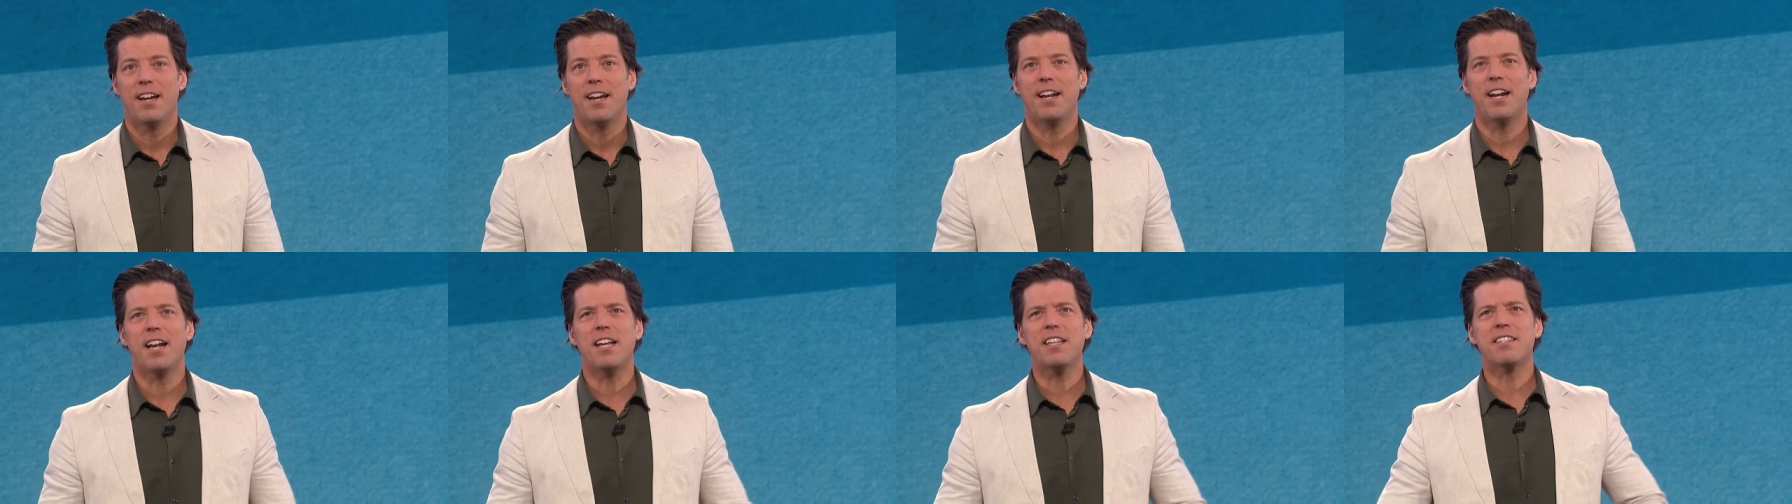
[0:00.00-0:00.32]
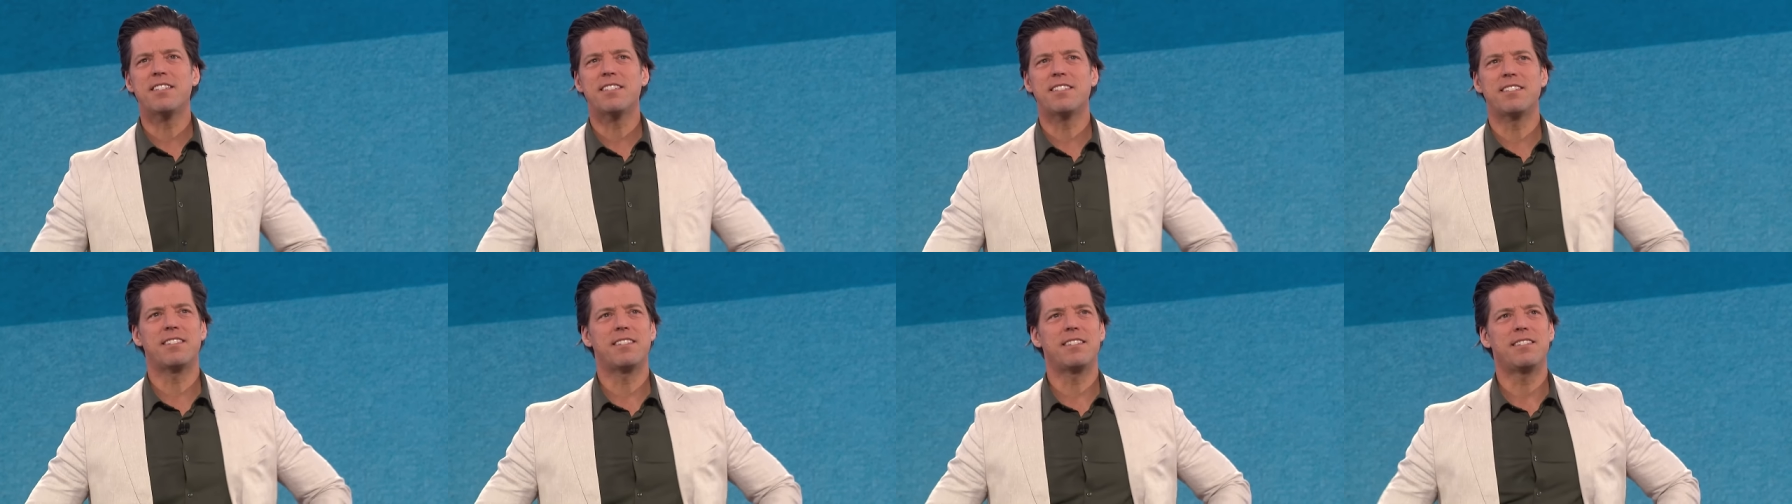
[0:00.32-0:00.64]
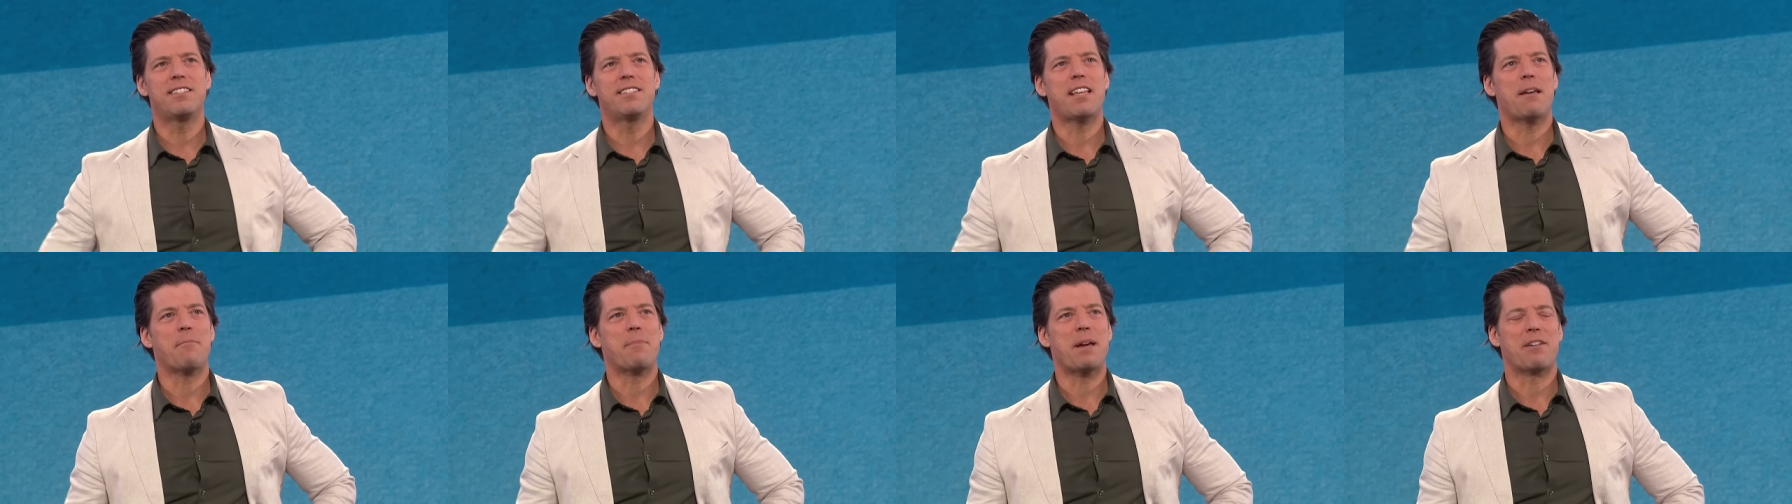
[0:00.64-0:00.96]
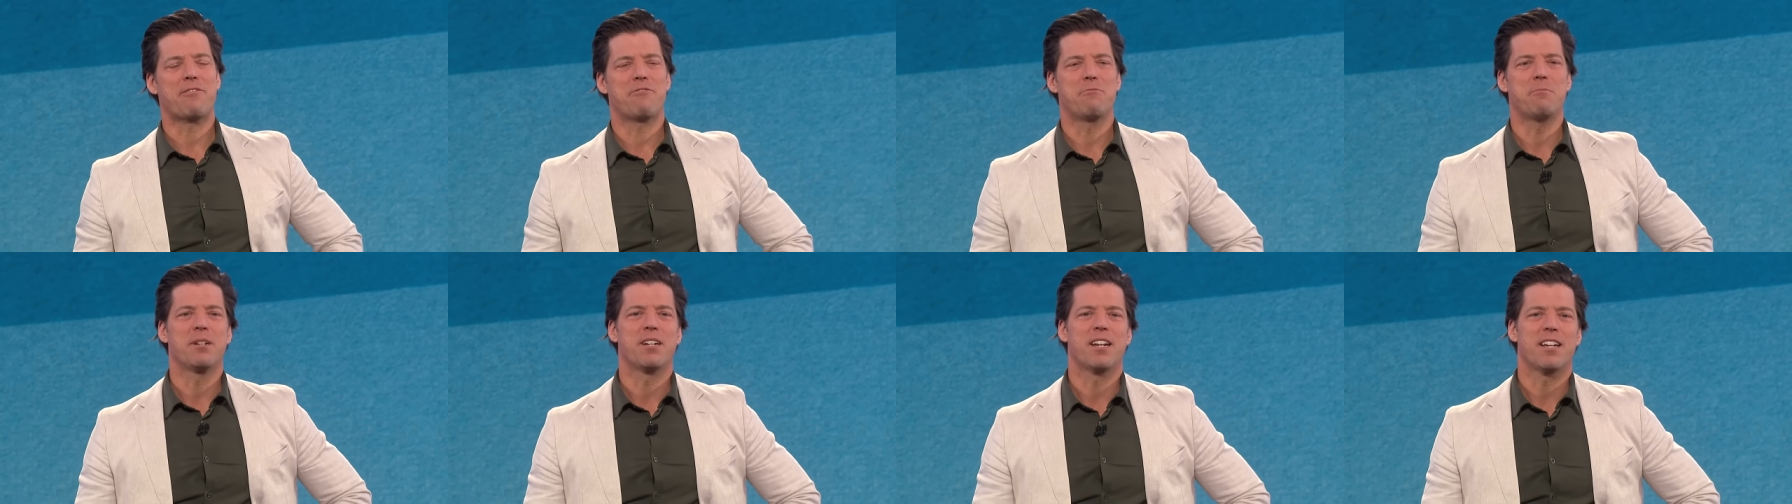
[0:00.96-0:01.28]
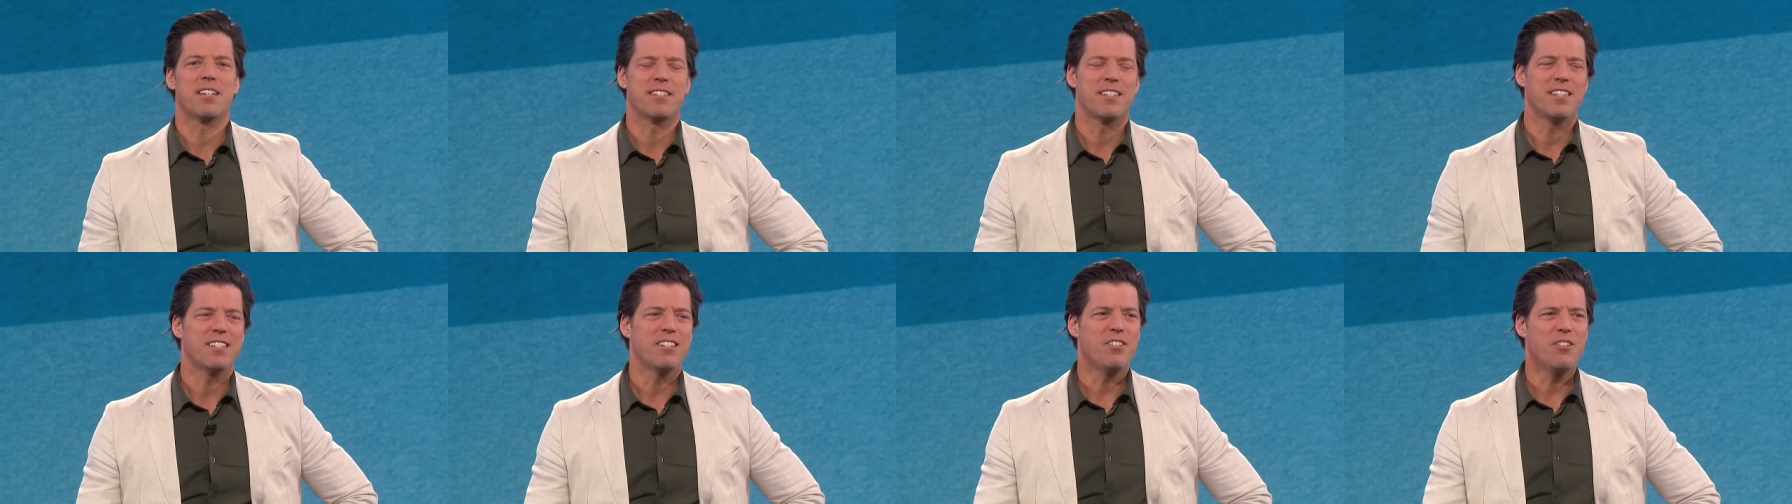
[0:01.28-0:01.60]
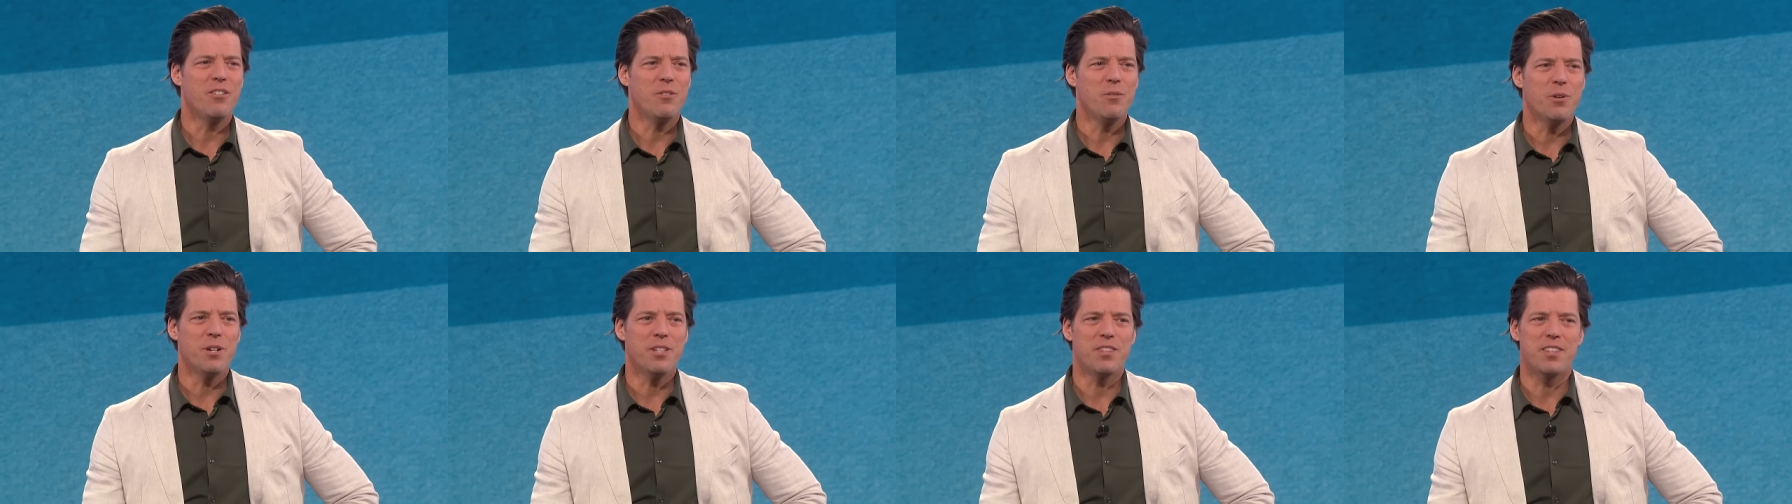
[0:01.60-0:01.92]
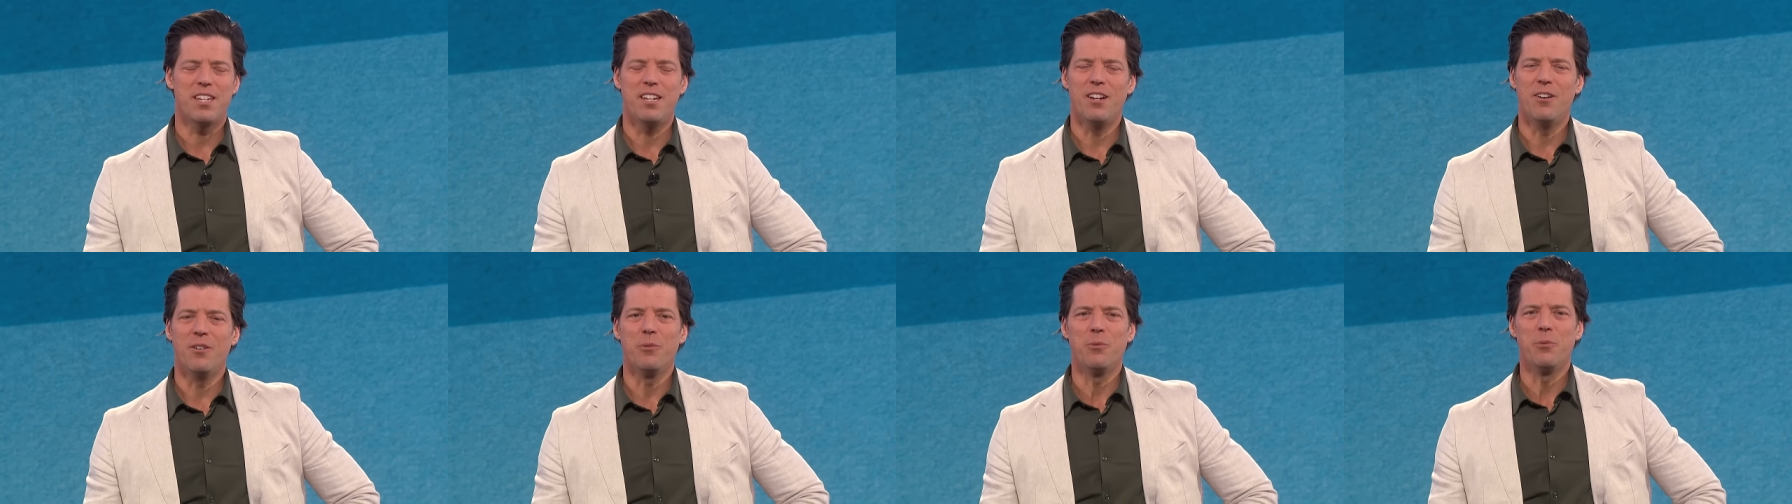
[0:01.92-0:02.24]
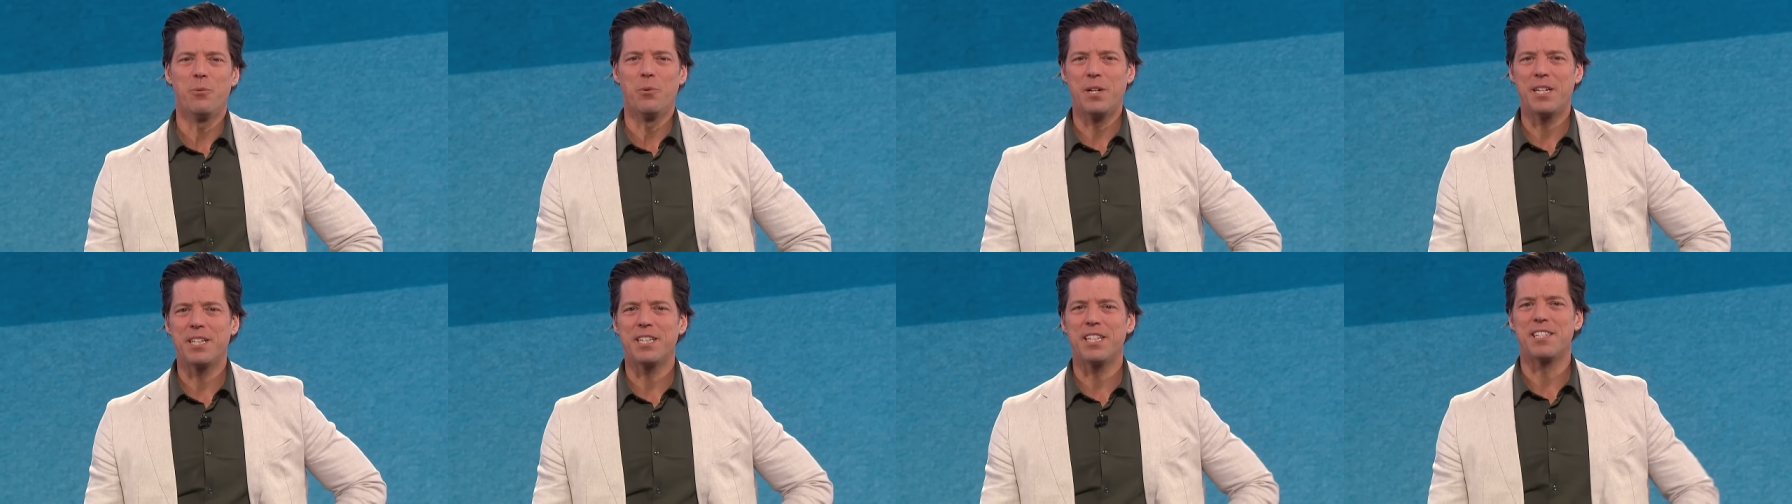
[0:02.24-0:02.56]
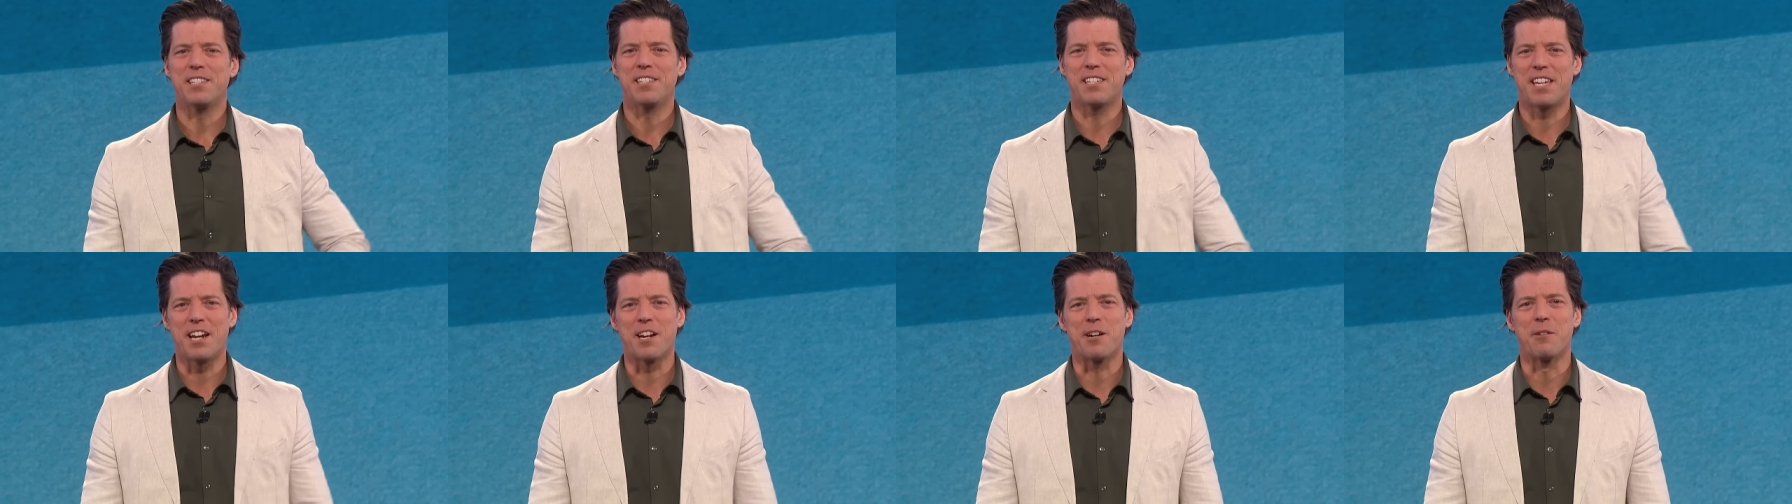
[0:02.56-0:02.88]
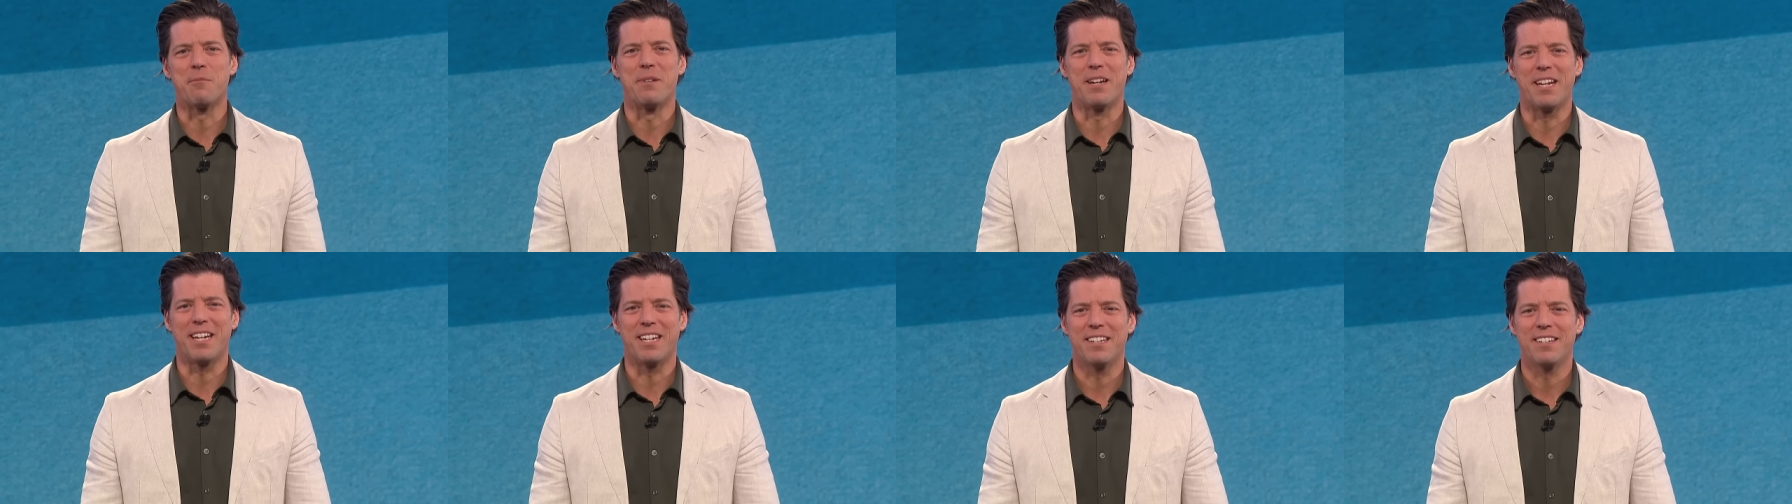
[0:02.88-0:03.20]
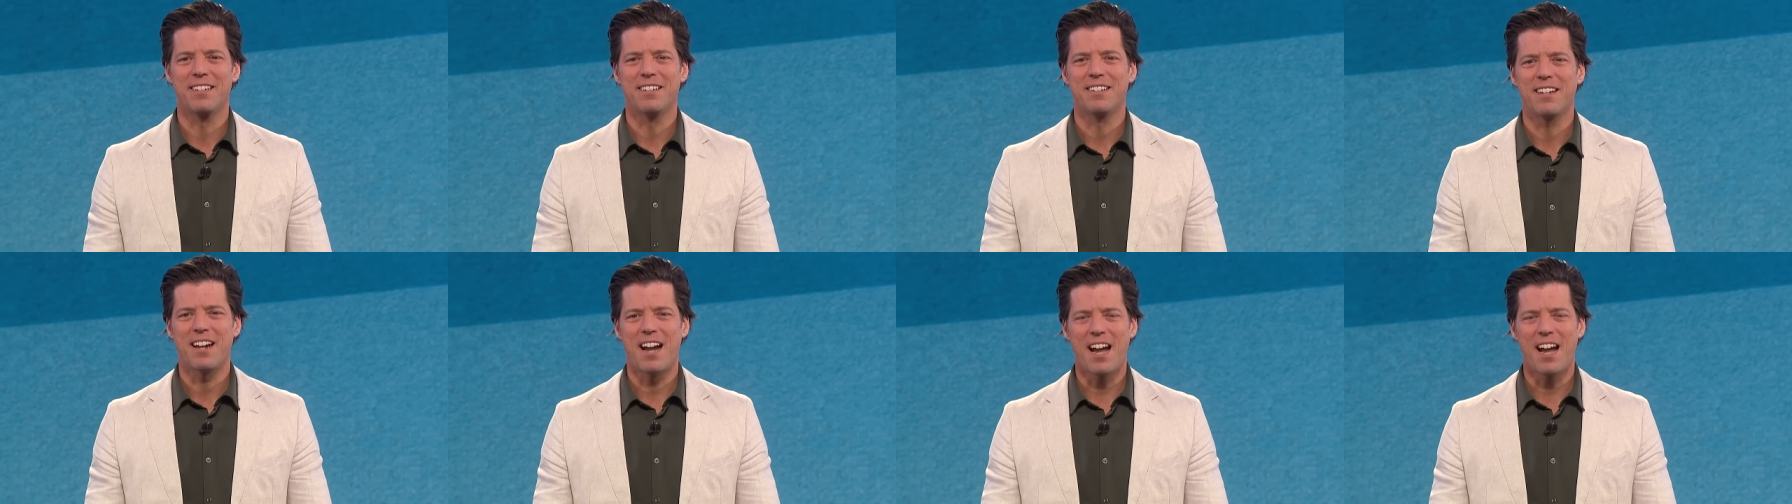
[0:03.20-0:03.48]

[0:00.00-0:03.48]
And I sat back for a minute. I said, "You know what? They don't really scare me.